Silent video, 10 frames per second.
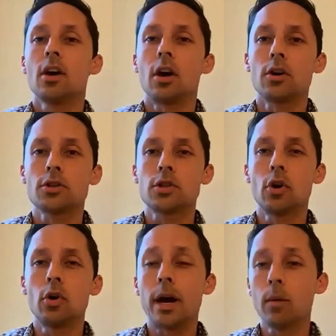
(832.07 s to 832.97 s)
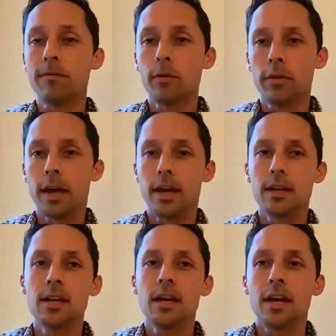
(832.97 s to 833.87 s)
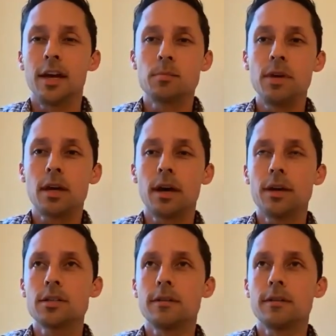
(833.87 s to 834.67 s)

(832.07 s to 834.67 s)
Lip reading: are so helpful then is because